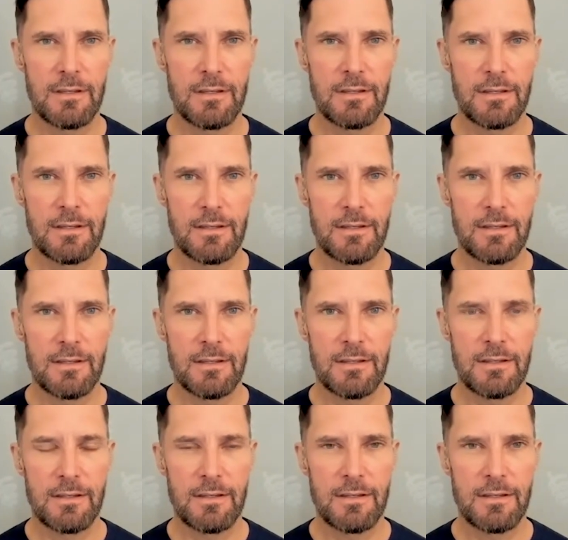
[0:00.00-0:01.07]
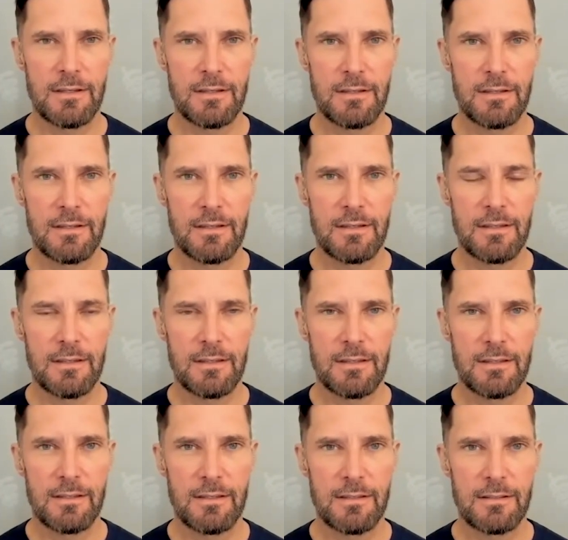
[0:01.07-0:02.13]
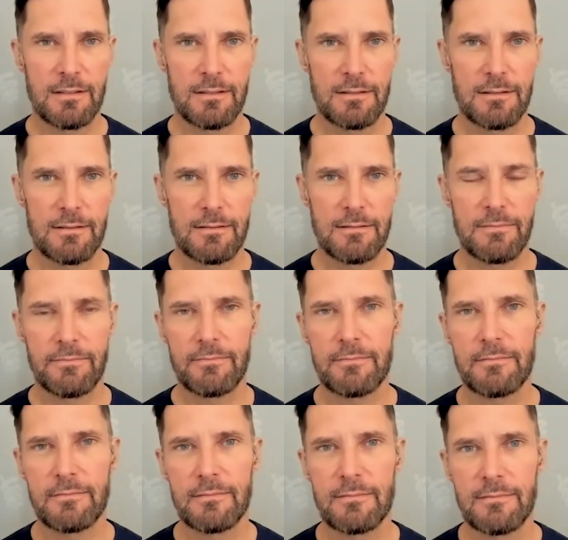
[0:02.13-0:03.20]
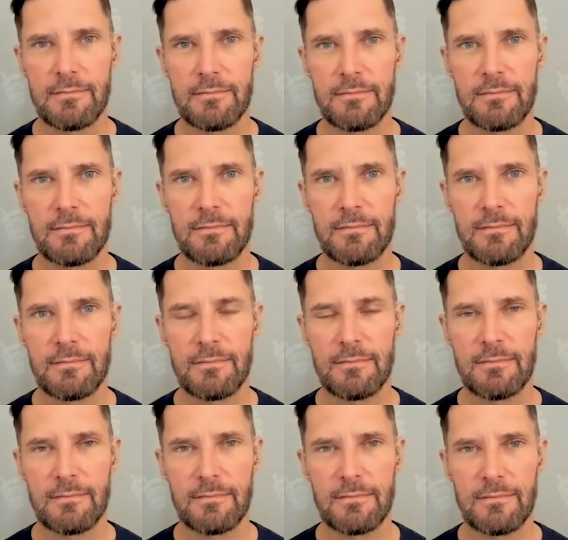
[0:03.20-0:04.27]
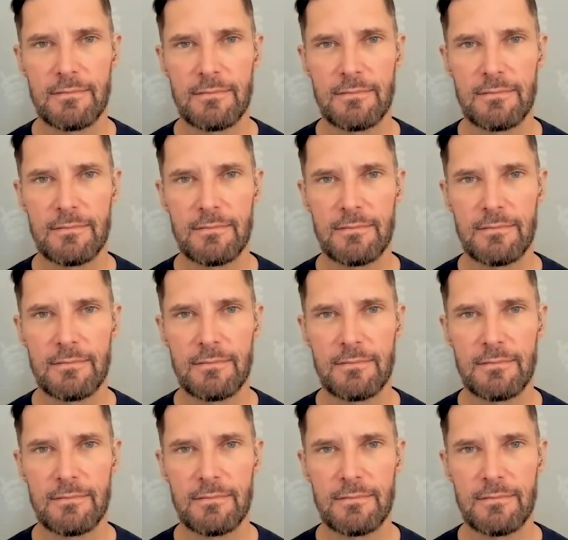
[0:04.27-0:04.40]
(silent)